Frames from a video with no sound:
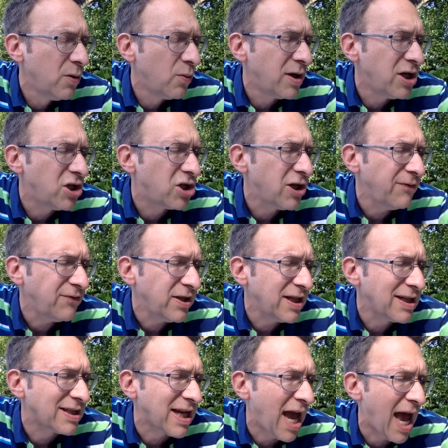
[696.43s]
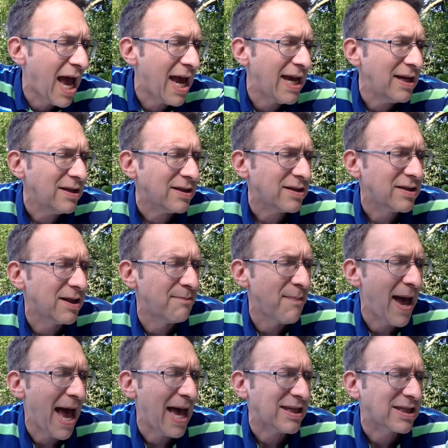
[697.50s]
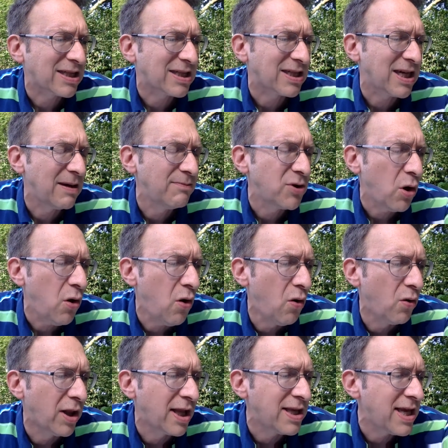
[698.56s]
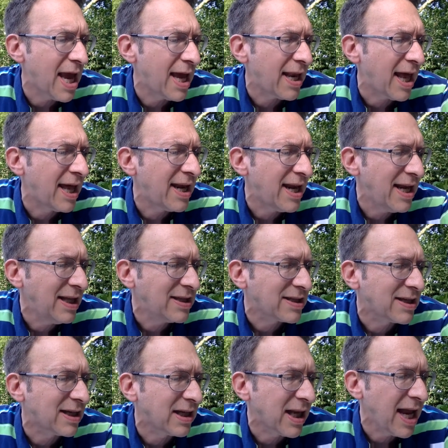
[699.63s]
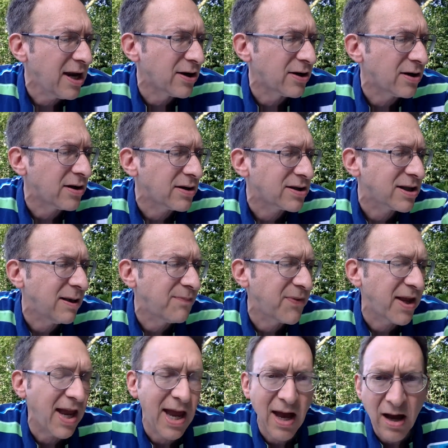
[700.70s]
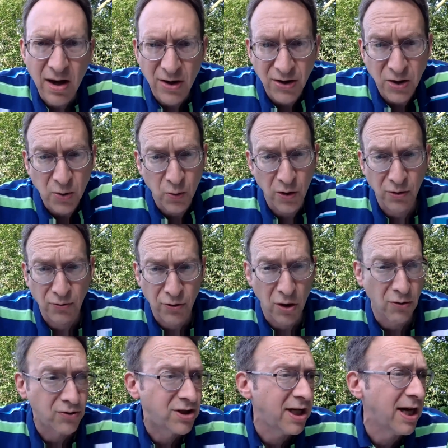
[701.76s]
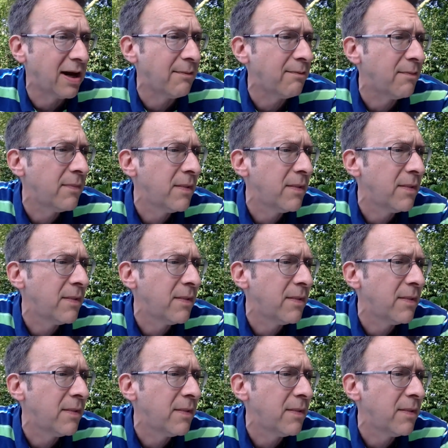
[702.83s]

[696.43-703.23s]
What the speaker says: When he shifted his eyes, the mask seemed whole, and yet an instant later, something else would grow dim.